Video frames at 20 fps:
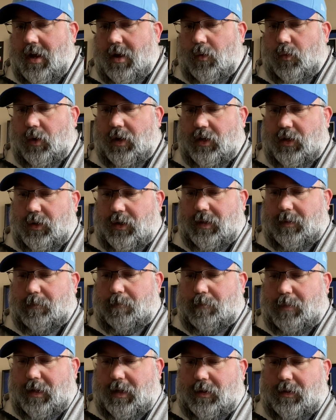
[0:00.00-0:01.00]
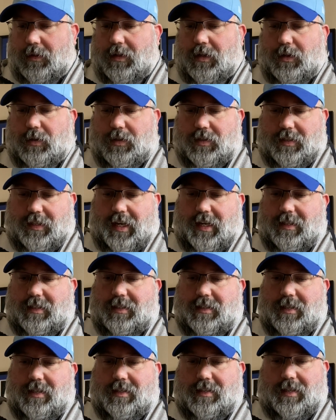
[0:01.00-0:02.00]
when you can build your
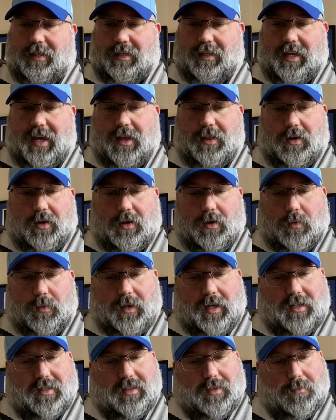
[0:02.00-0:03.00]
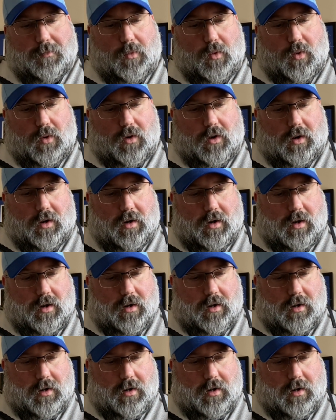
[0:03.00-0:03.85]
sets together. We got some more,